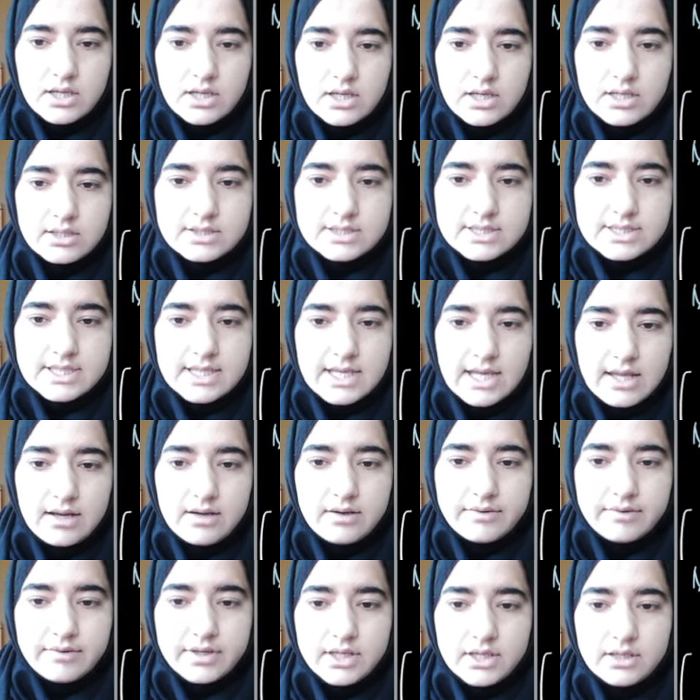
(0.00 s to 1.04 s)
It's
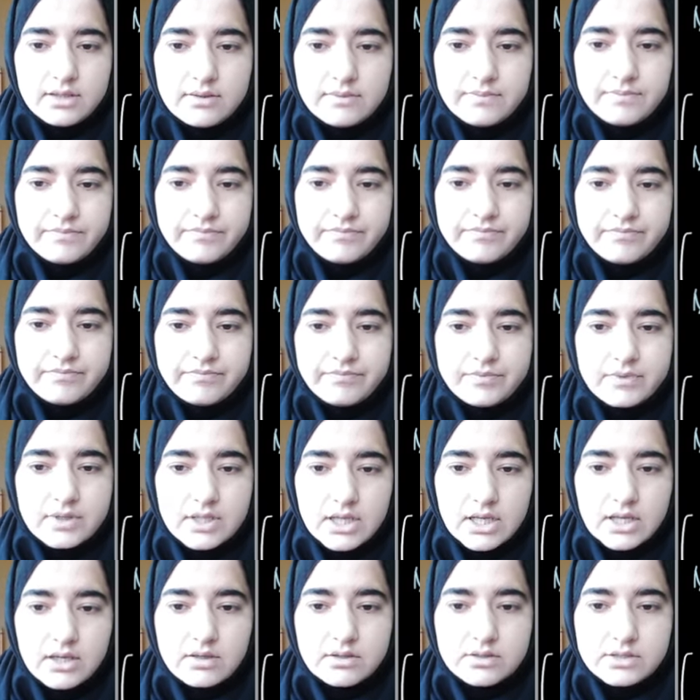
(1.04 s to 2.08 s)
calorie
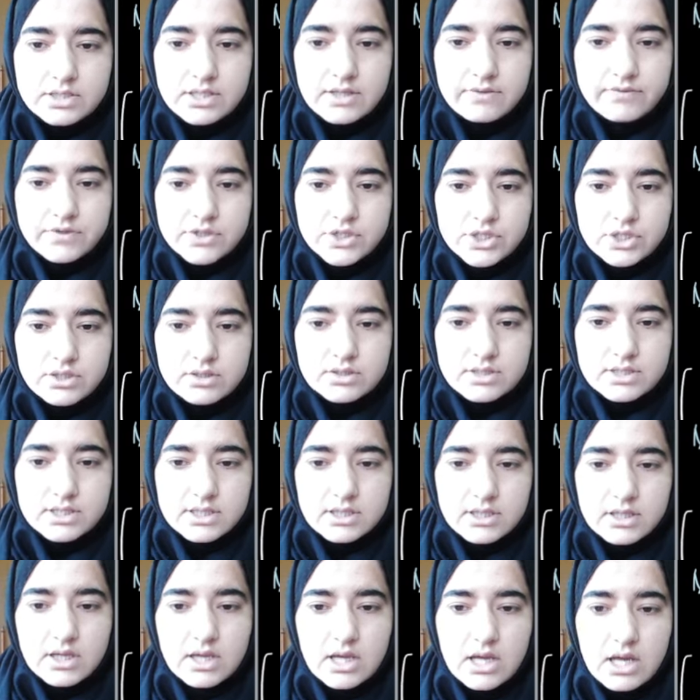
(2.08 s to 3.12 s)

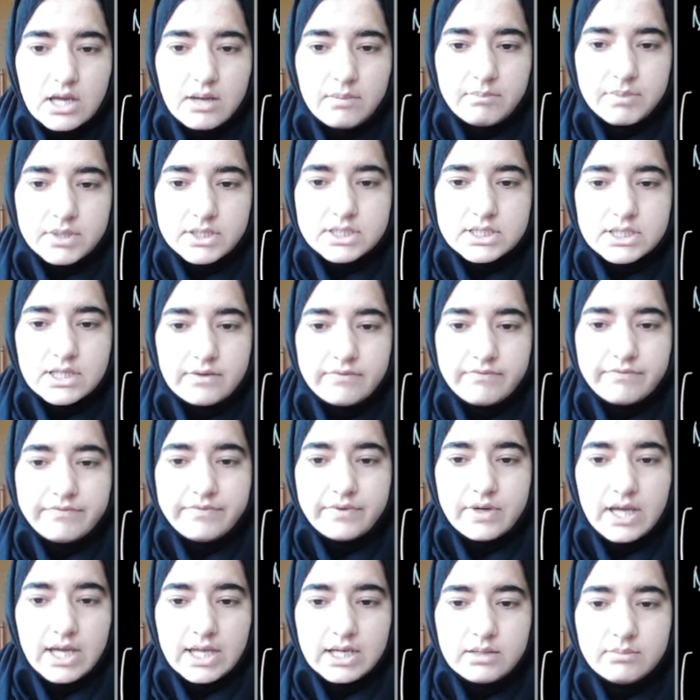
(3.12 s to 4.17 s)
deficiency. But if
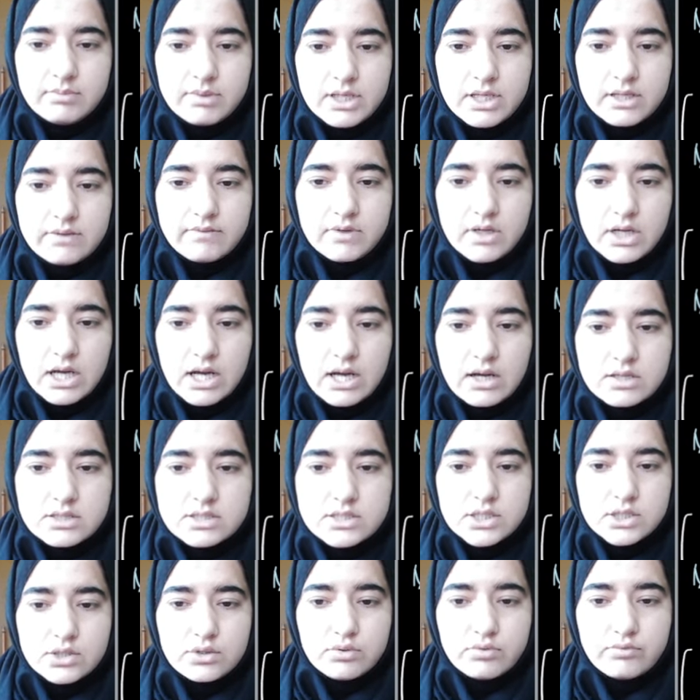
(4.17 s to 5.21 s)
anybody will
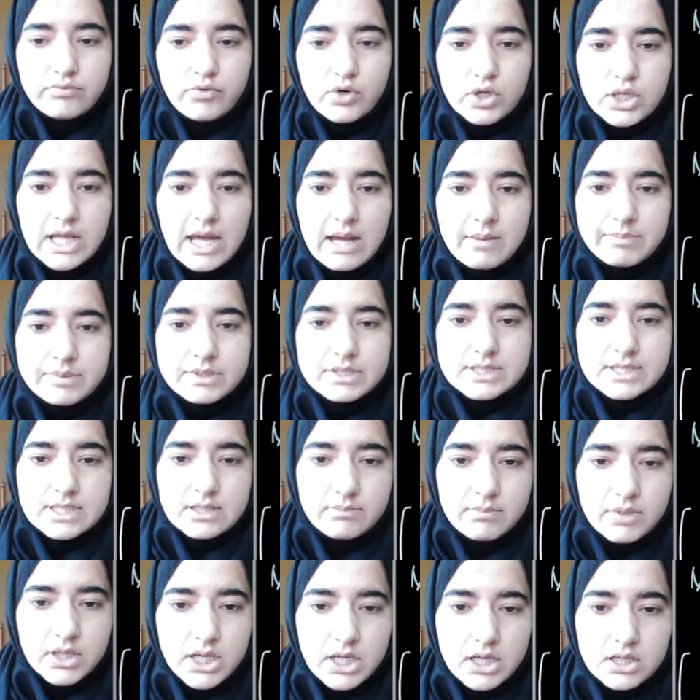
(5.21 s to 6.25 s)
ask you what happens in
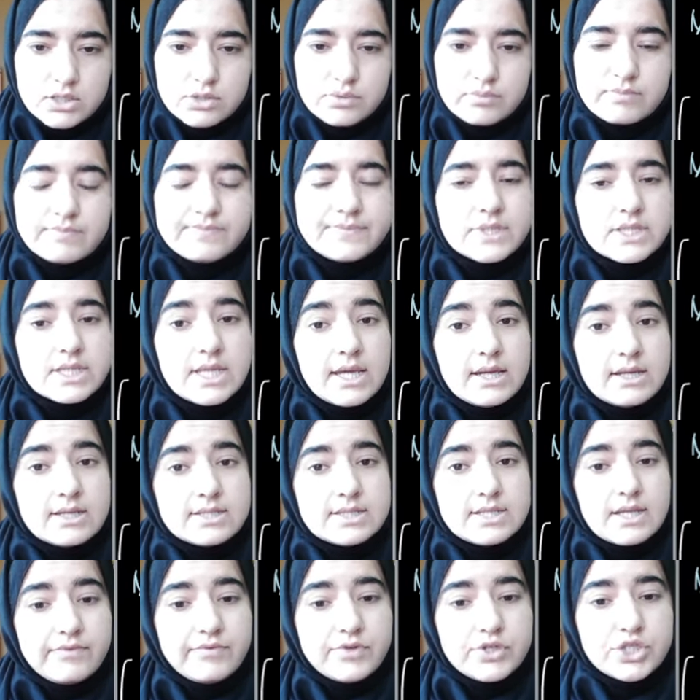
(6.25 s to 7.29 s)
marasmus, there is
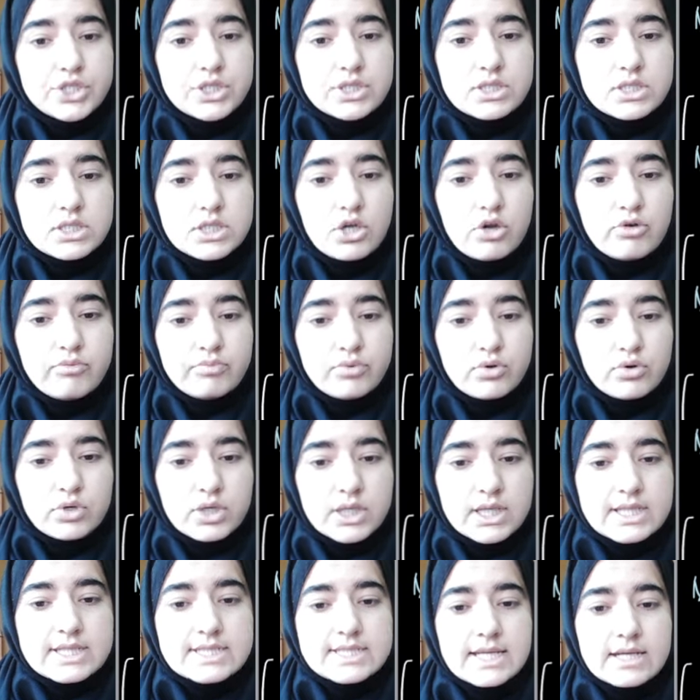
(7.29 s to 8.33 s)
deficiency of
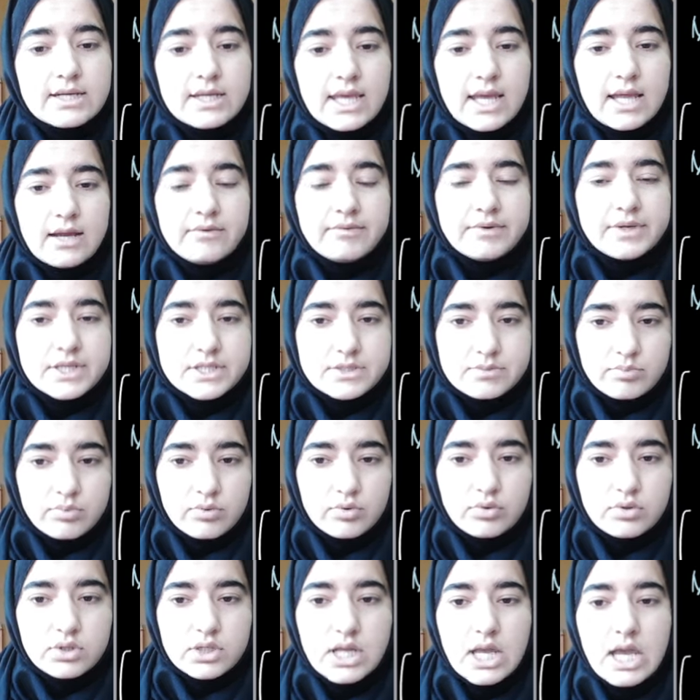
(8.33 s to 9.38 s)
proteins and calories
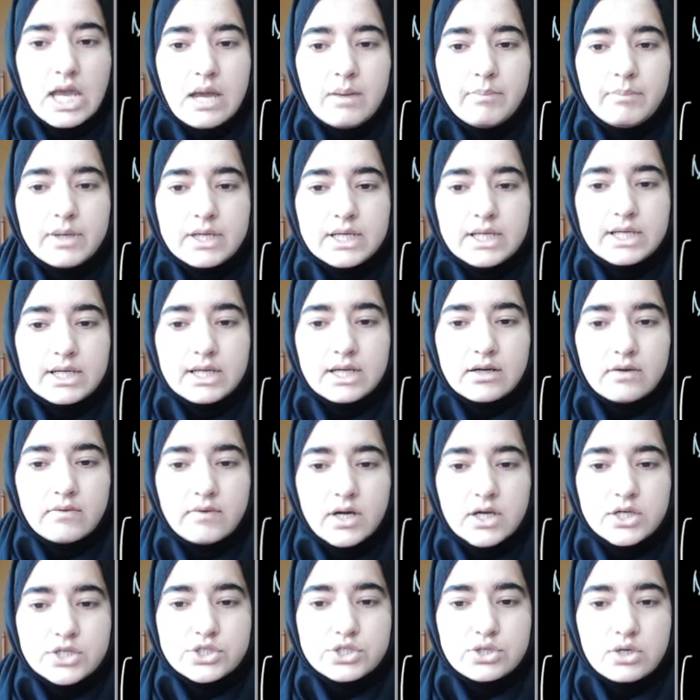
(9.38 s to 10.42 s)
both. But in
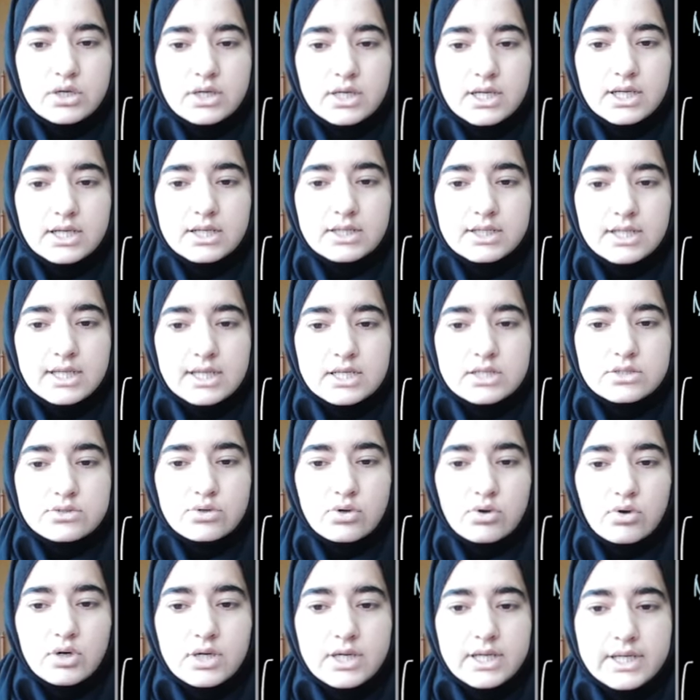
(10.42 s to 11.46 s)
kwashiorkor, there is
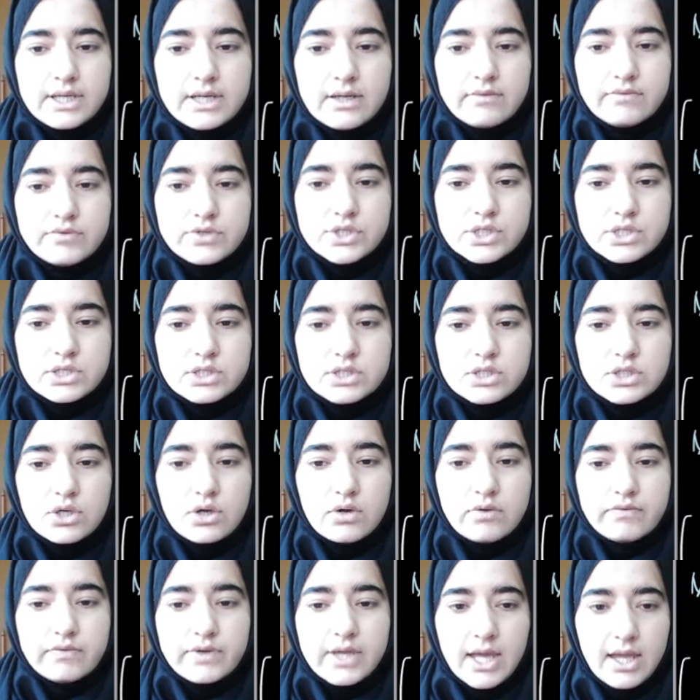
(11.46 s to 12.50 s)
only deficiency
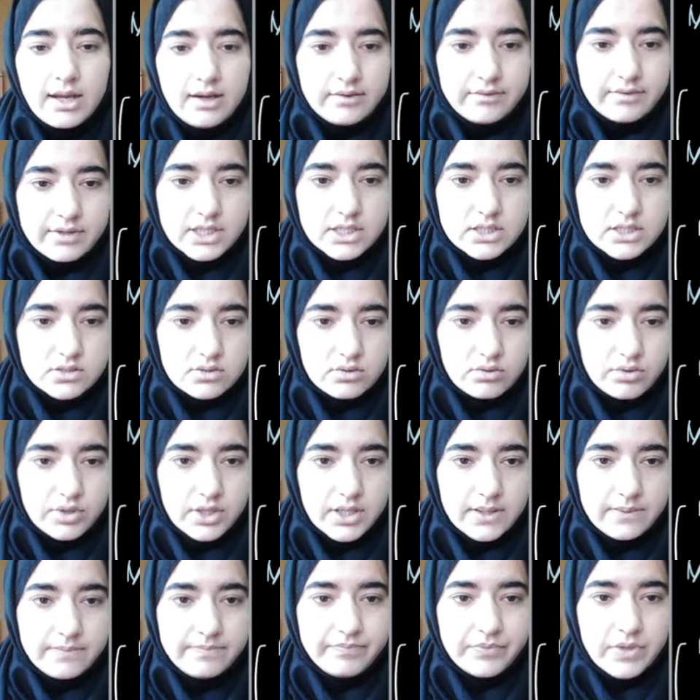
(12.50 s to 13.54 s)
of calories,
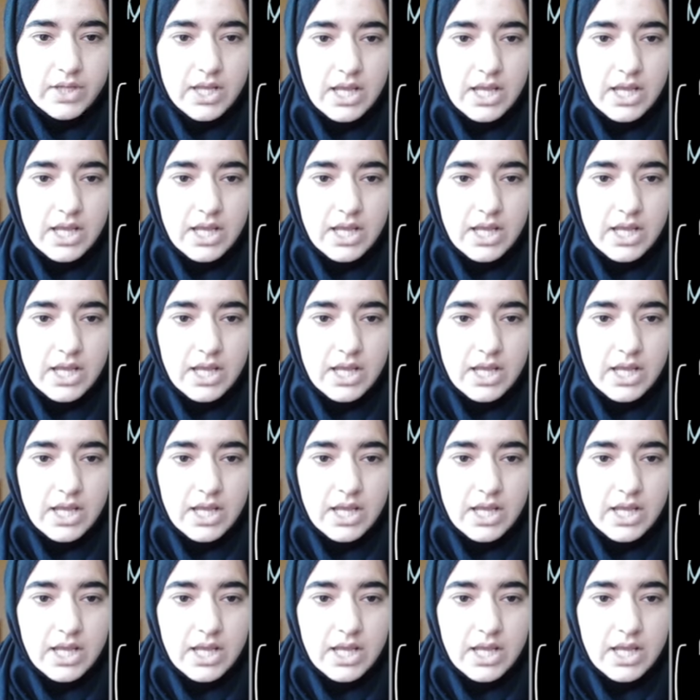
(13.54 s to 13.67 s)
okay.